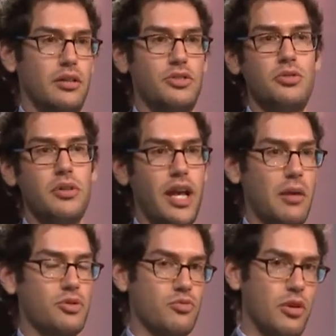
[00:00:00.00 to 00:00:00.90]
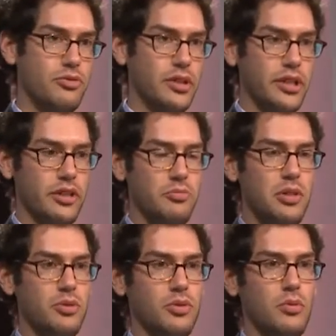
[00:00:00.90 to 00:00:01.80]
two camps roughly of
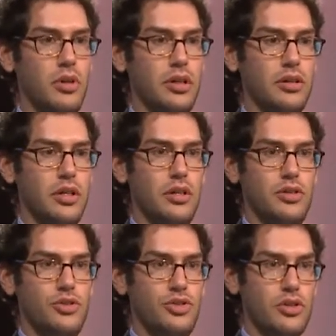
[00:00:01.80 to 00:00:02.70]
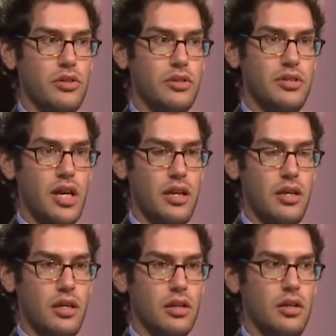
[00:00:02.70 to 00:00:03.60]
people who want to start
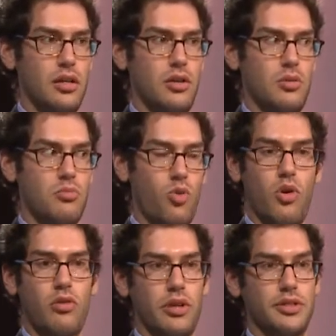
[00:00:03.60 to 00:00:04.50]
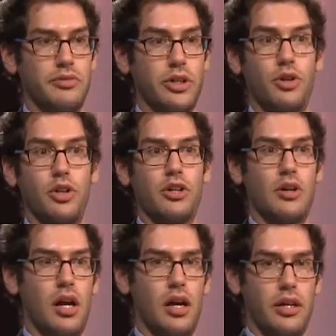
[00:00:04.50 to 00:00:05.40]
tightening more aggressively earlier
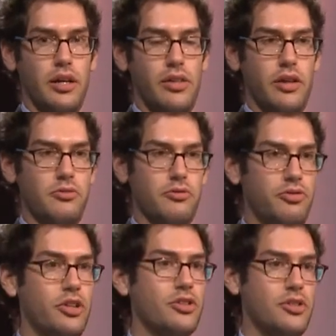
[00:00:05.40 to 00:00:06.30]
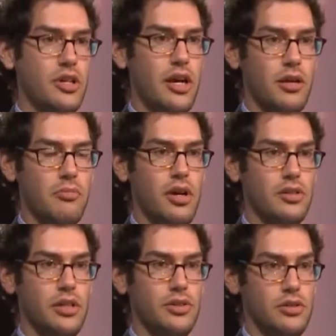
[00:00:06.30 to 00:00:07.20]
on and then finish the tightening
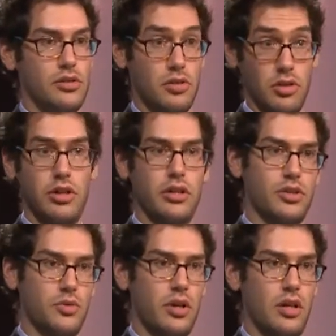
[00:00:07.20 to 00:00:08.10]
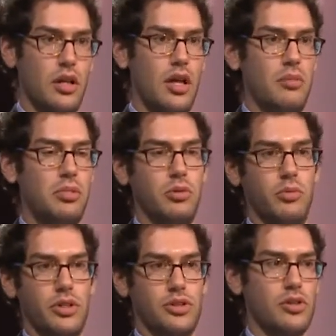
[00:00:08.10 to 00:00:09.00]
process earlier as well. People
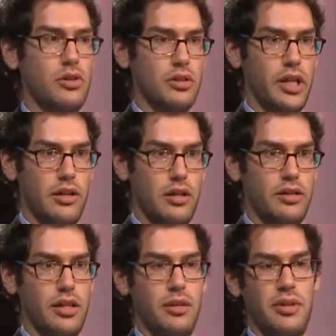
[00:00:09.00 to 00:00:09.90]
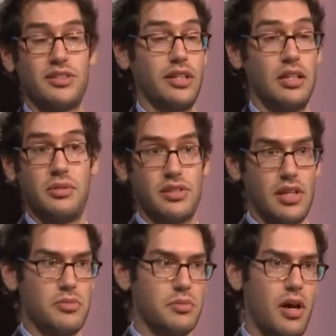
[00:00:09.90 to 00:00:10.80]
want to start later and then they basically end up at the
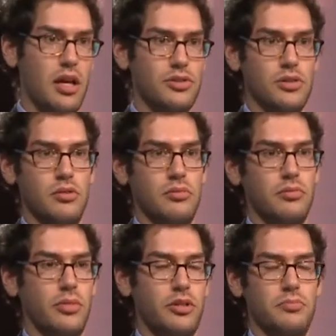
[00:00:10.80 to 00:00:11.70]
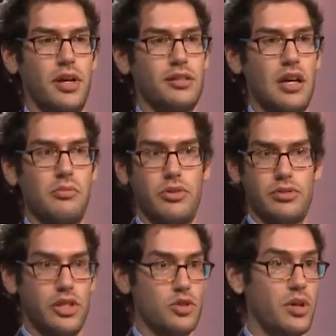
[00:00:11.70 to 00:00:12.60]
same spot. So when you're by the time you're in
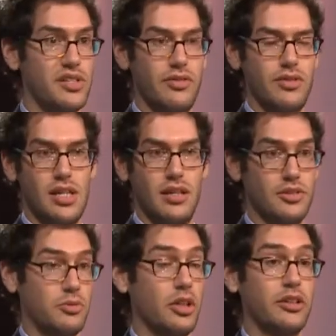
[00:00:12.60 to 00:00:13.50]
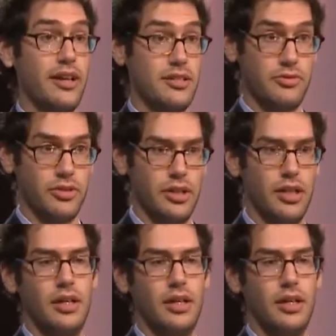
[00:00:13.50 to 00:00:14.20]
say 2017, doesn't really look right. that different.